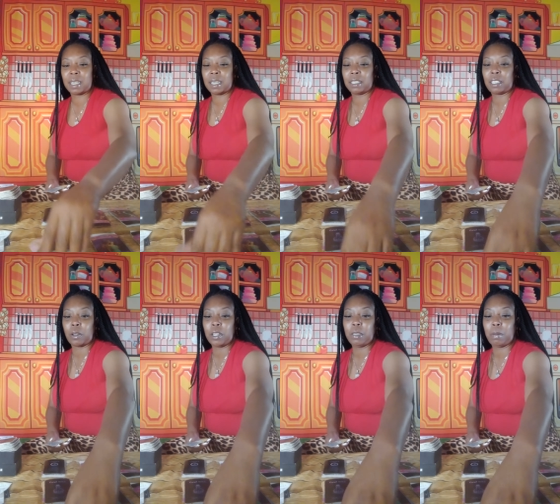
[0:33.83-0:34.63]

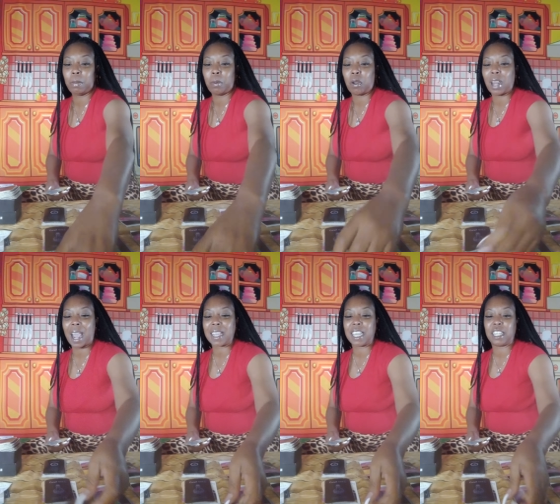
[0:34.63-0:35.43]
So these people are
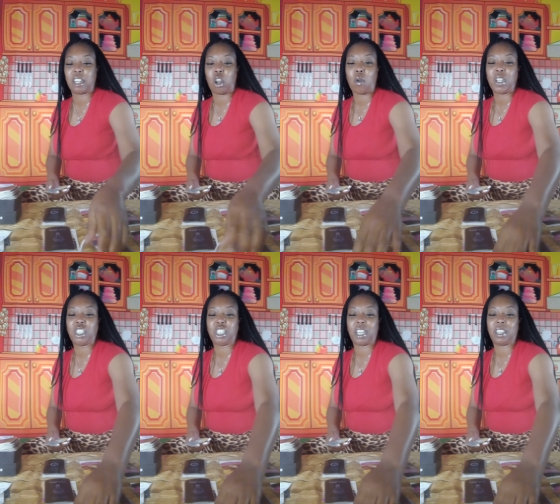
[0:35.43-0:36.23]
not getting to know
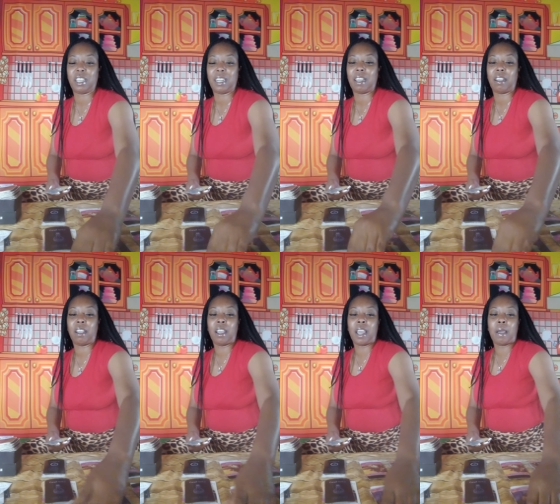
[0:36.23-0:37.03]
each other and
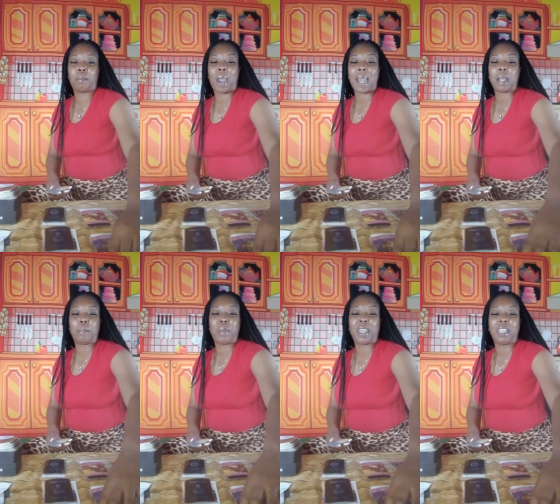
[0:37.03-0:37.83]
they're
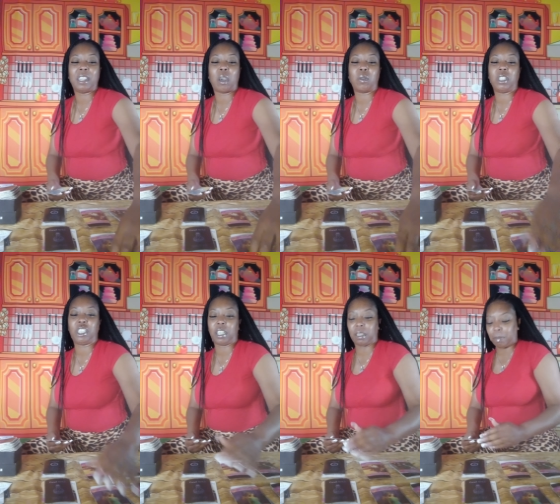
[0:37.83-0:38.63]
probably picking on
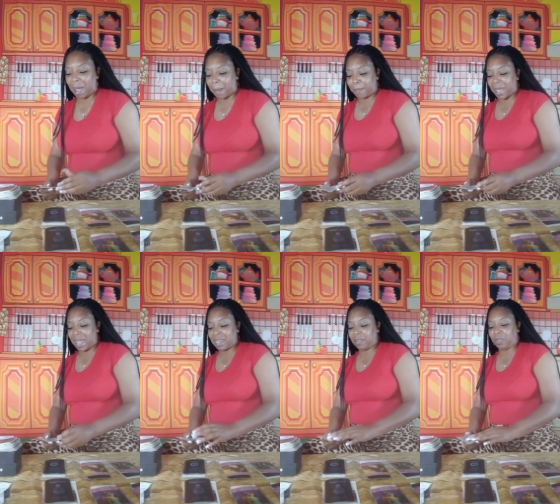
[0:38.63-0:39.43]
each other by
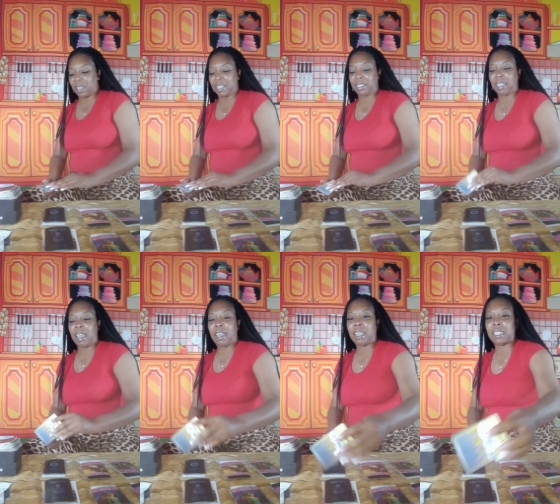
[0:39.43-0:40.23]
petty things
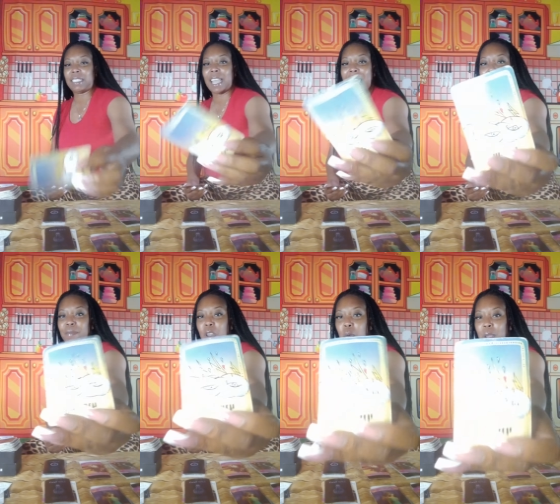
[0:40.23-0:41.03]
because they
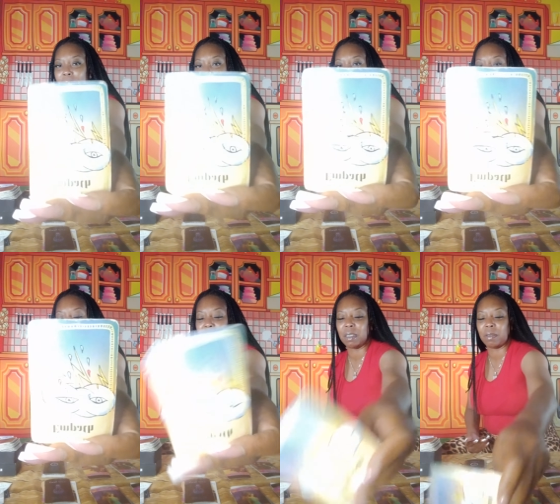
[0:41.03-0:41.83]
have no empathy.